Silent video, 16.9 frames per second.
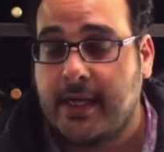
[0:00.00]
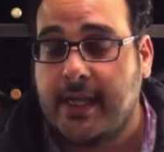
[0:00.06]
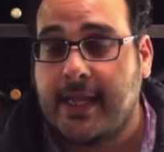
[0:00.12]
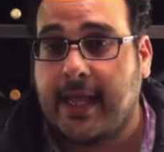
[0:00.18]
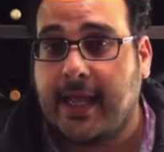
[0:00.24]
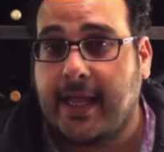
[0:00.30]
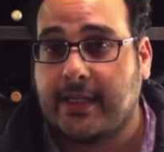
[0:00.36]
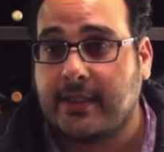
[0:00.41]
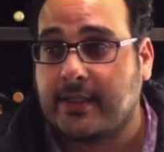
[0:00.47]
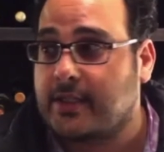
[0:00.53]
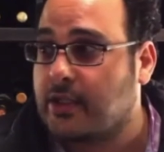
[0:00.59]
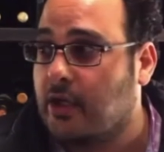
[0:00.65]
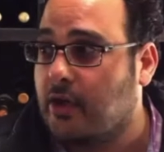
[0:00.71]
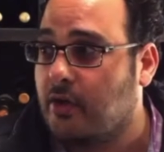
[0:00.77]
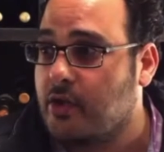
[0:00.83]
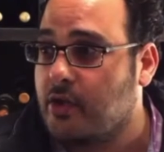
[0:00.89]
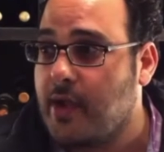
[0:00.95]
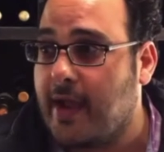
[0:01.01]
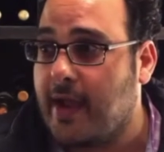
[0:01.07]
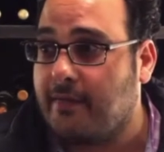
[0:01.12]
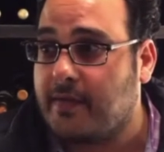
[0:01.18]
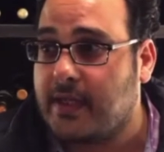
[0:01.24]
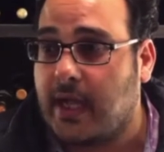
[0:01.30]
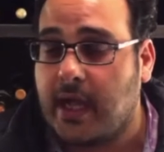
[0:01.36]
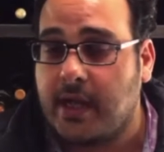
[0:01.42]
And so you have
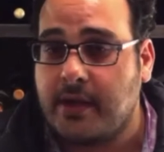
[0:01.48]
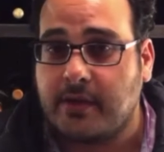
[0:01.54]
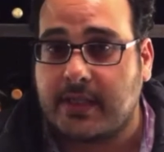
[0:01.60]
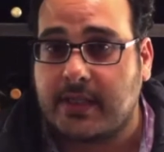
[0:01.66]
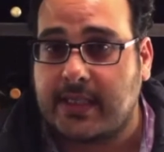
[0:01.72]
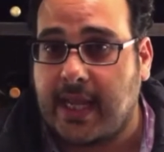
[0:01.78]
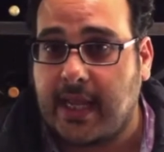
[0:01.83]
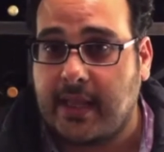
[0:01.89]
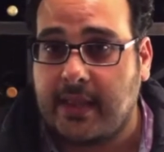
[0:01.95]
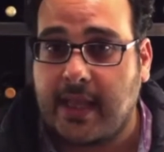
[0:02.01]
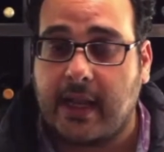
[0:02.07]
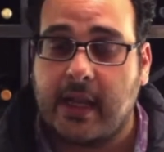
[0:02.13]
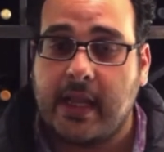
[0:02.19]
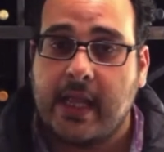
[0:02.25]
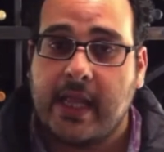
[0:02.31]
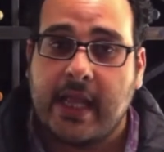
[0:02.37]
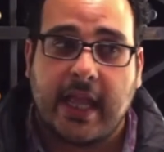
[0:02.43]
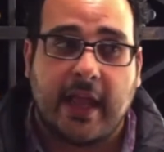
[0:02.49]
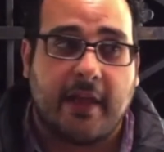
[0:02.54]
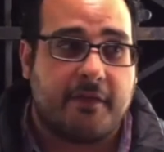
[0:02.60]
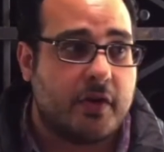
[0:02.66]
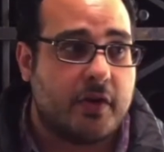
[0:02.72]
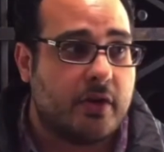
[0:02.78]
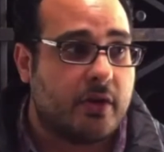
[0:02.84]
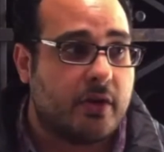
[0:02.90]
to understand that if
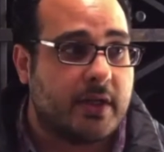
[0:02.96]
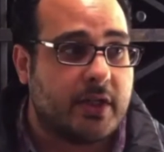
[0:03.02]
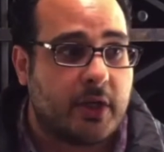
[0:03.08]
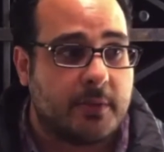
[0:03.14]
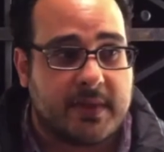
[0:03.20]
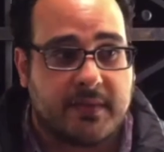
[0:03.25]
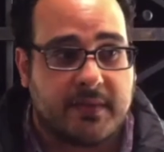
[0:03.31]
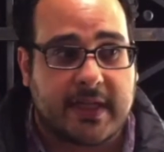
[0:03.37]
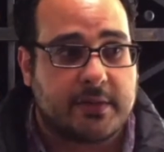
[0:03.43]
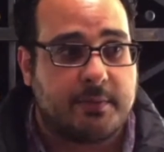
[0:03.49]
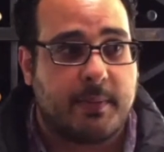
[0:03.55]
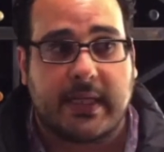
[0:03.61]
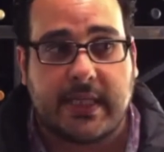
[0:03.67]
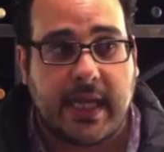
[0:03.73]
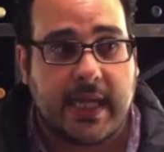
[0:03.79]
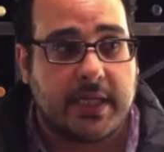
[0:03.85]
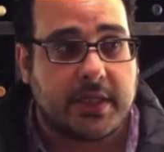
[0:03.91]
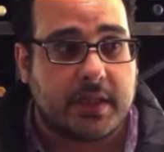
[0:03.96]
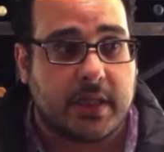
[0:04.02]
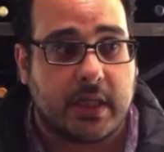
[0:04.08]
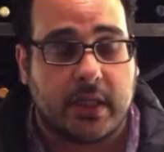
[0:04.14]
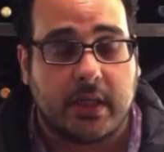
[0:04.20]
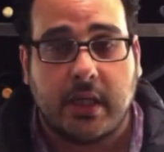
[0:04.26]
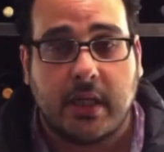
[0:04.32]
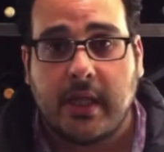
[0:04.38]
you're in terms of
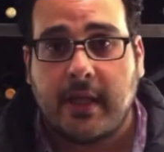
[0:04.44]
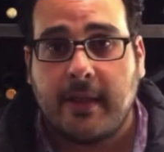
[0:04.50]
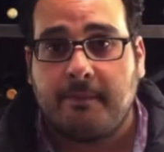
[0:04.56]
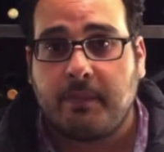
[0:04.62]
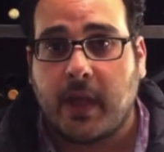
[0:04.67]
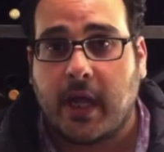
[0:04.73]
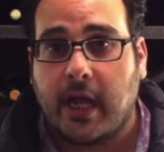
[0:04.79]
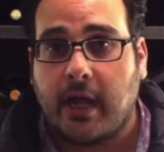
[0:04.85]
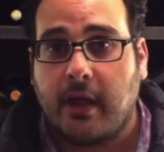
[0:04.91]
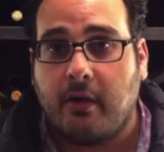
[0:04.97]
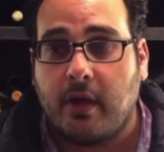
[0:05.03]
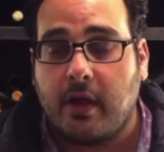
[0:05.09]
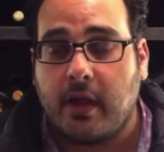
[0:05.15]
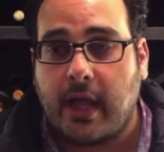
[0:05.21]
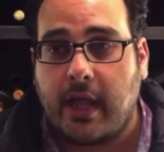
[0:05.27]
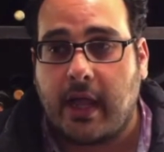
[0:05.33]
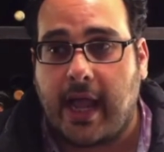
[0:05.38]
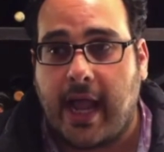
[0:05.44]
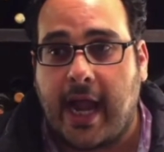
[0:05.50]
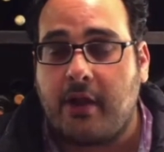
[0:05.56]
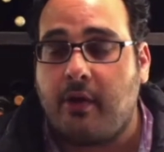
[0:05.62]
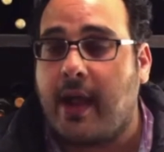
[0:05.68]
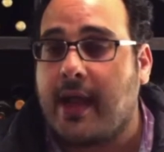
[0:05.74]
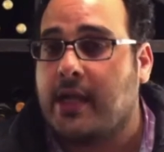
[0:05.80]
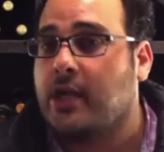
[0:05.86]
expectation, uh, how do
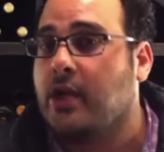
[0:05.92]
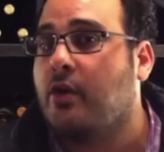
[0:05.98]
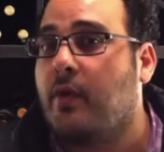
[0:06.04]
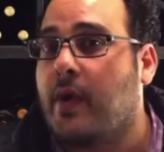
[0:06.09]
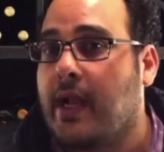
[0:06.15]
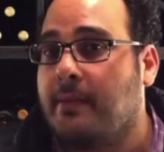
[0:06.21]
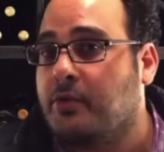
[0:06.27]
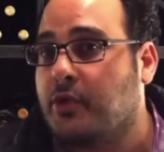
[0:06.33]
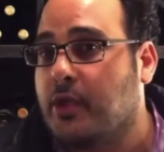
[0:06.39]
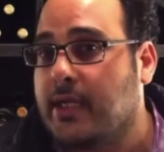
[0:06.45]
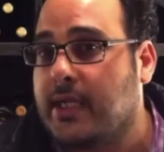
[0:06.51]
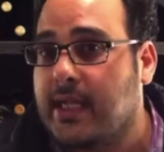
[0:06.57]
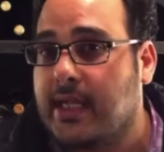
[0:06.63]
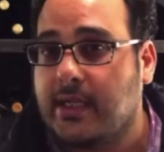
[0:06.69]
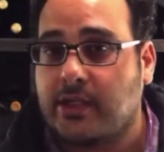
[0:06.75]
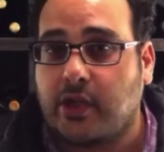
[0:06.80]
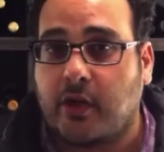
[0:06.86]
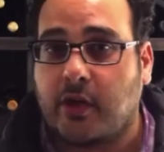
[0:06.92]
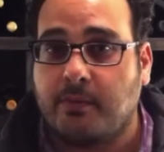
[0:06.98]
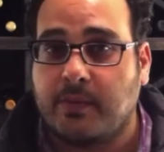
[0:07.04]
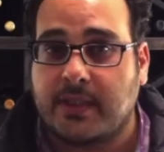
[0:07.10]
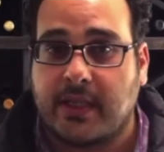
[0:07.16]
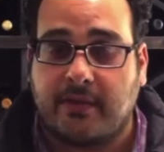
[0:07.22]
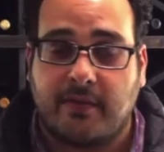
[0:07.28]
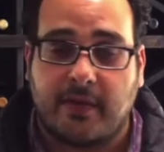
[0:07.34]
I know what I'm drinking in terms
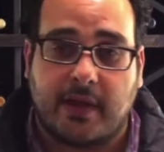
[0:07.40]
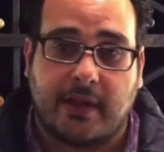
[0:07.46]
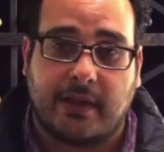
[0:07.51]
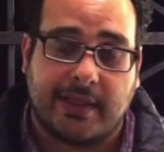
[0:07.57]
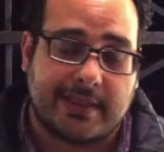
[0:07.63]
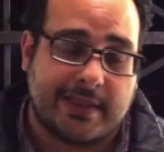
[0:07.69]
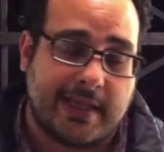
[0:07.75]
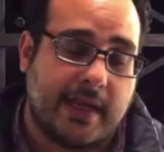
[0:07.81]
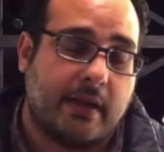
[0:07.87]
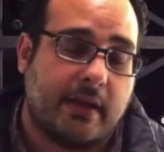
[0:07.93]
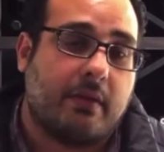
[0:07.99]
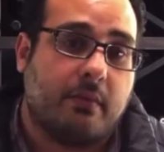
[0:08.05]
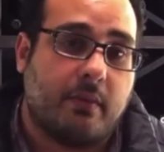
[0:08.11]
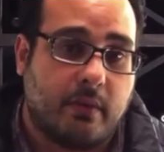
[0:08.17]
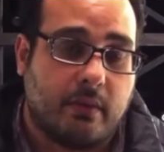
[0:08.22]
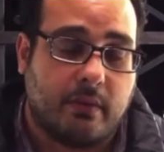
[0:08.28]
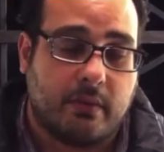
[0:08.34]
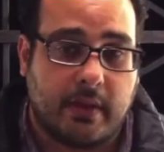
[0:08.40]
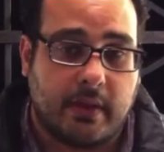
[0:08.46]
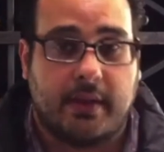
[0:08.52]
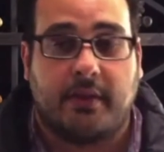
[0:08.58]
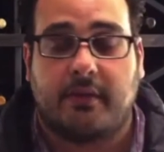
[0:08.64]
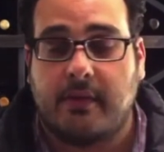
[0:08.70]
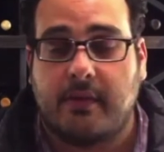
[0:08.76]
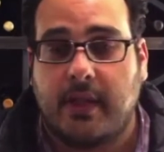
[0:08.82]
of, let's say, in,
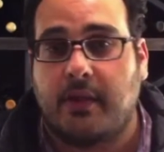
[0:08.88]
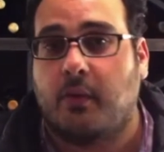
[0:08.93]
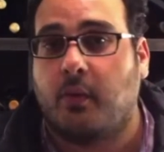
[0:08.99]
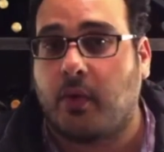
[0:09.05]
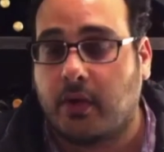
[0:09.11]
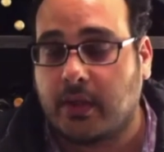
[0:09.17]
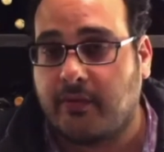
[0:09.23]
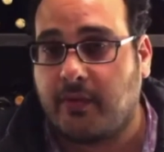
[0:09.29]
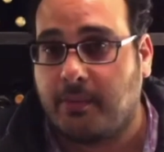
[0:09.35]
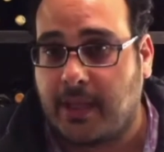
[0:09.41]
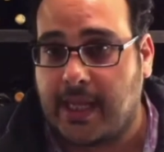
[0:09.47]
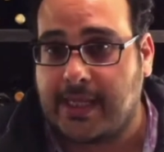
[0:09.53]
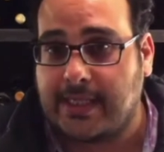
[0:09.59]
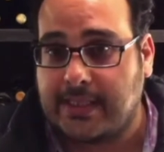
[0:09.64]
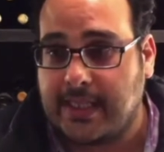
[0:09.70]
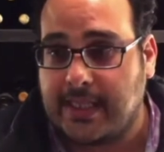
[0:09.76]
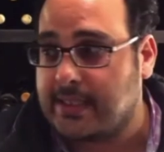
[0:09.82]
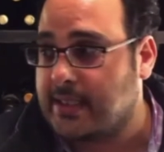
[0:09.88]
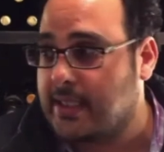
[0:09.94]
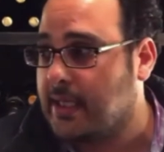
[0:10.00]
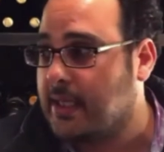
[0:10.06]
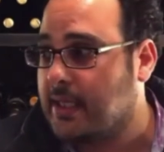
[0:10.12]
in, the world of a blind tasting?